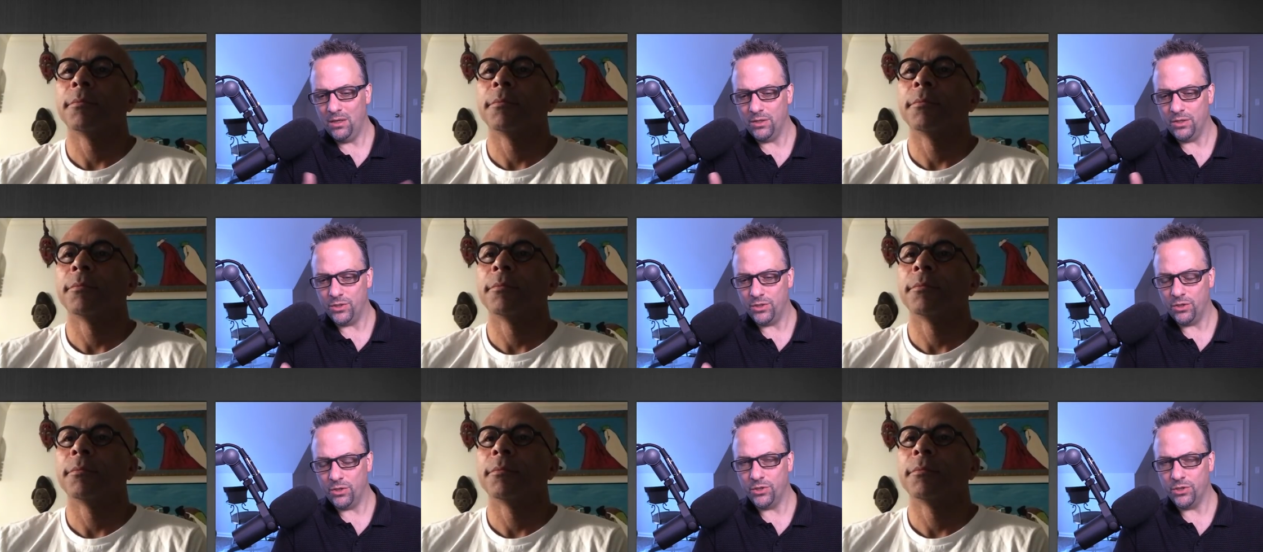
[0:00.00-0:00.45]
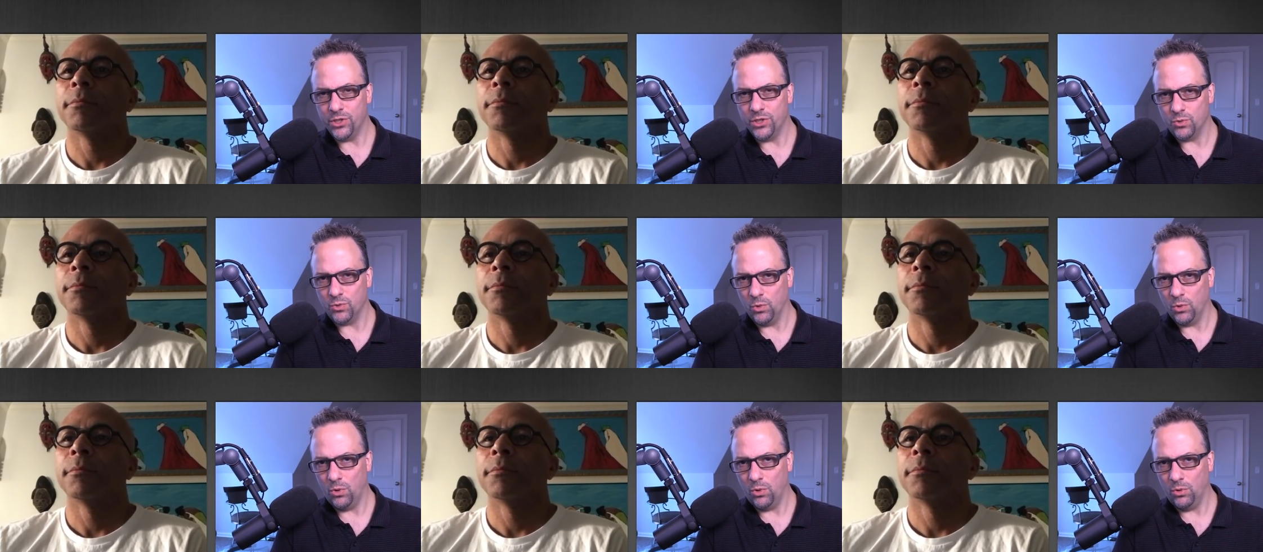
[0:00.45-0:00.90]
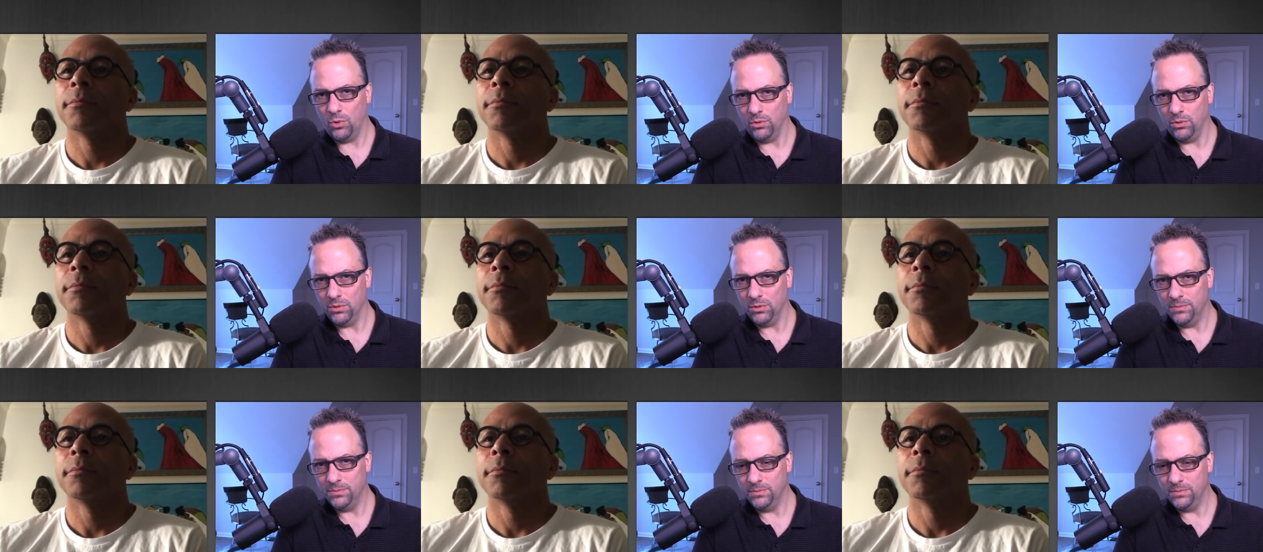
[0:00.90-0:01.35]
Speaker 1: the church's
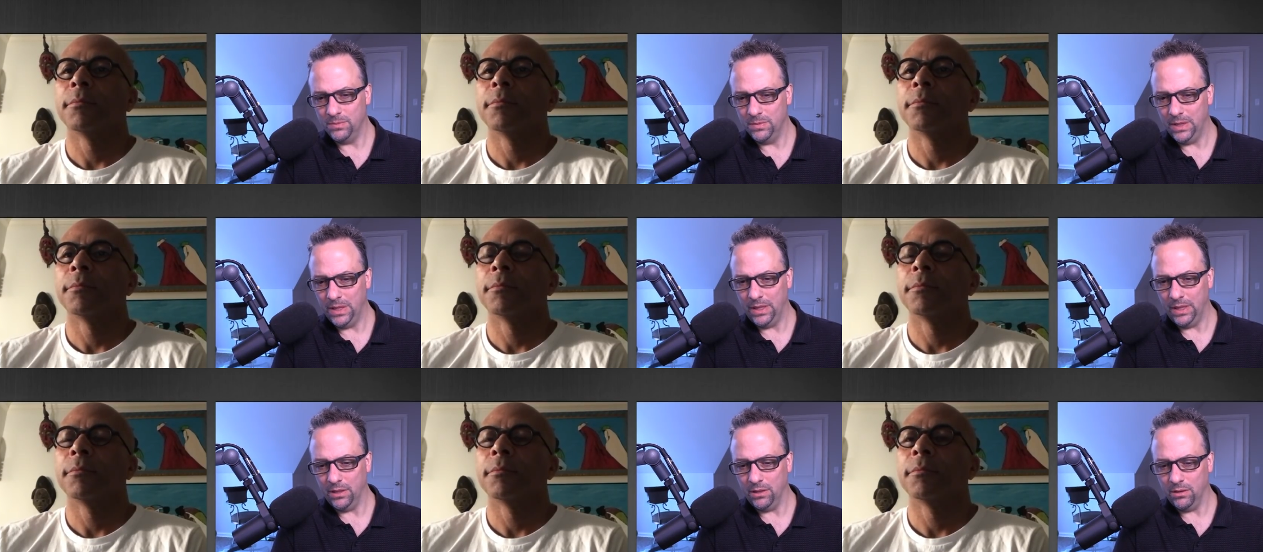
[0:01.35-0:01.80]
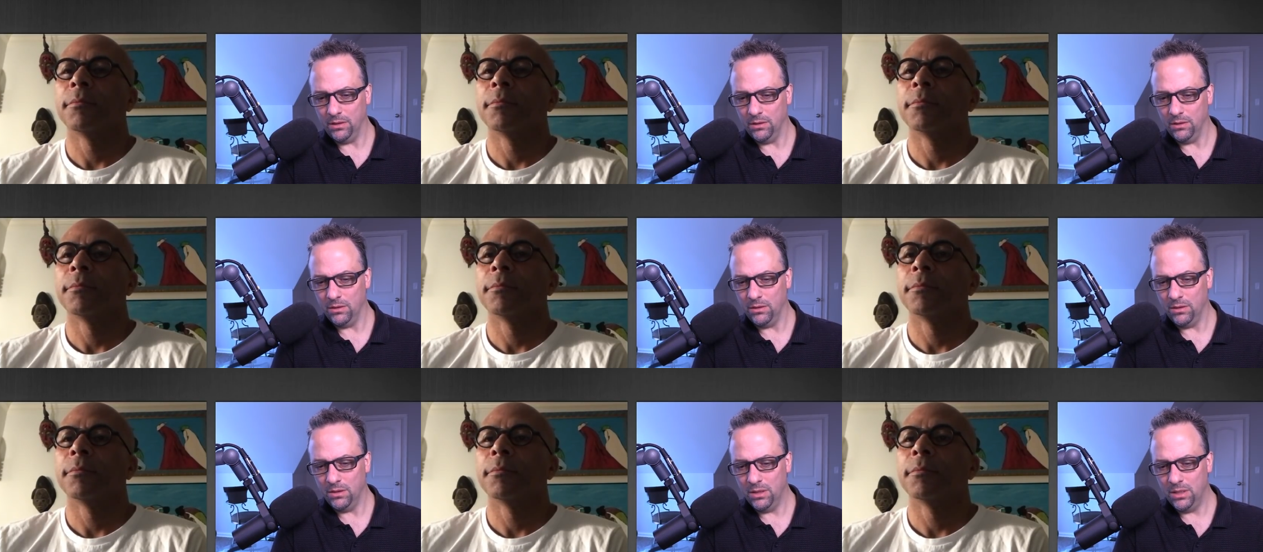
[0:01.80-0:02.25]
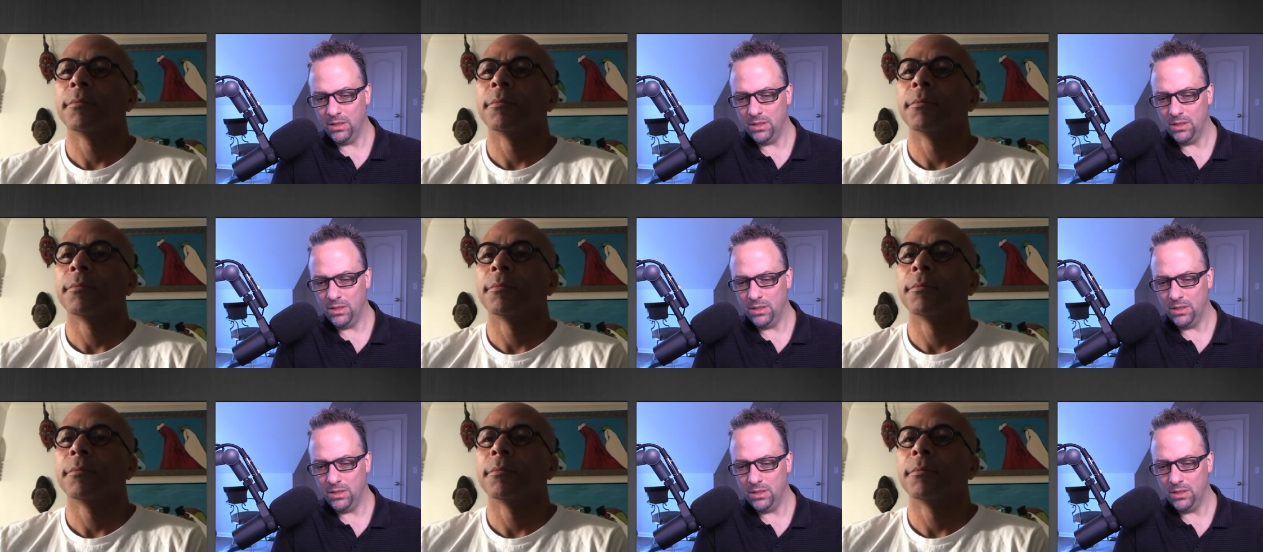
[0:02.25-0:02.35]
role in